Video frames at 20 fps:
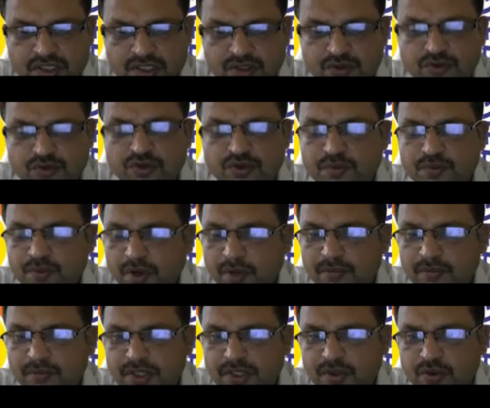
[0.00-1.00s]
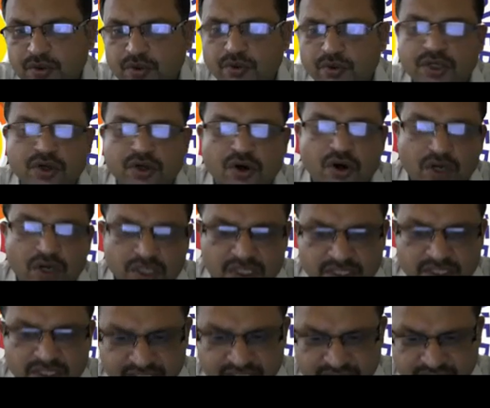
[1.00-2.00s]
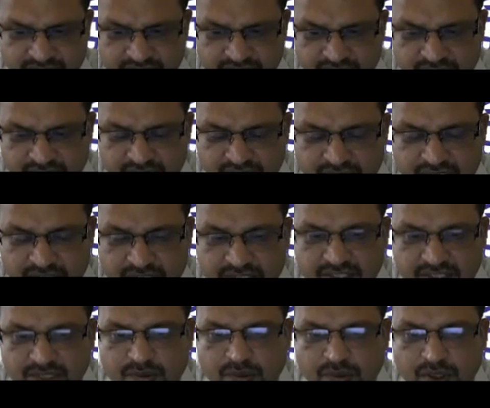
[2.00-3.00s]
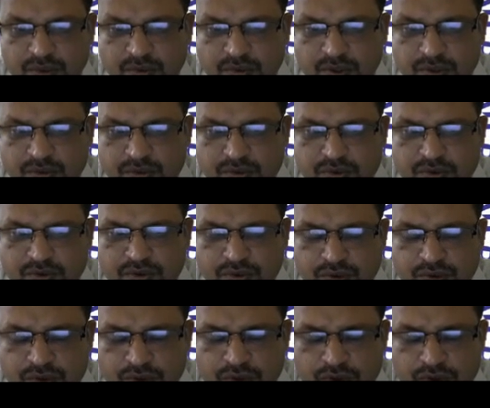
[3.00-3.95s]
uniformly over all the teeth, then what we have to do?